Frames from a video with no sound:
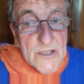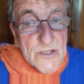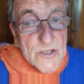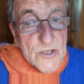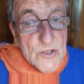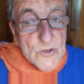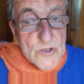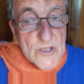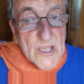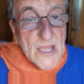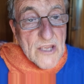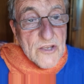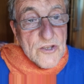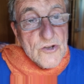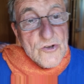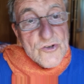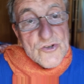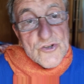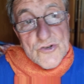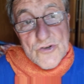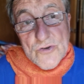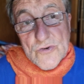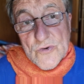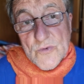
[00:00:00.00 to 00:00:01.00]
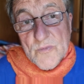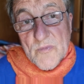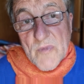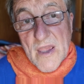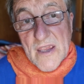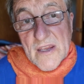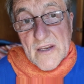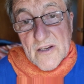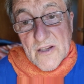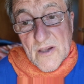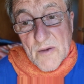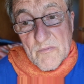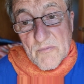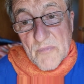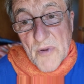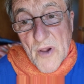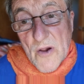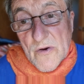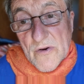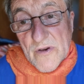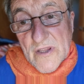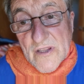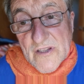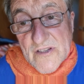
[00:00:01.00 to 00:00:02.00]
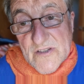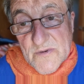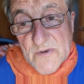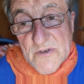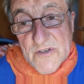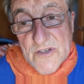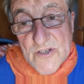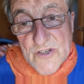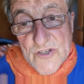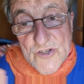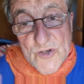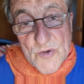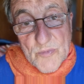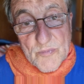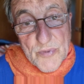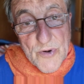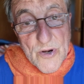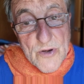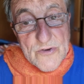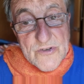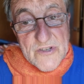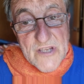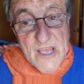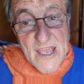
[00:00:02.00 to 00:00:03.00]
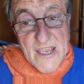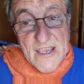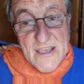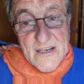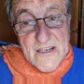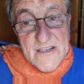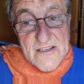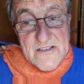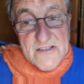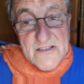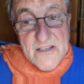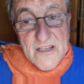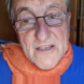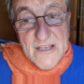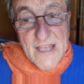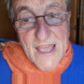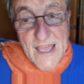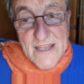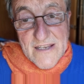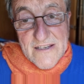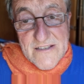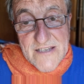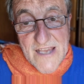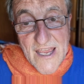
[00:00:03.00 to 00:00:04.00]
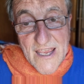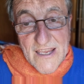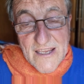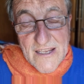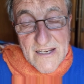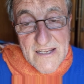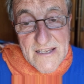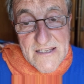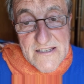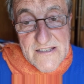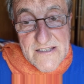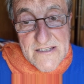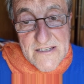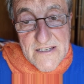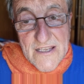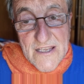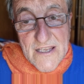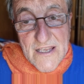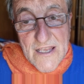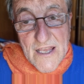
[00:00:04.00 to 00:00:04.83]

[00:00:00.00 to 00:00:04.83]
you get your two main components, which is your protagonist and antagonist,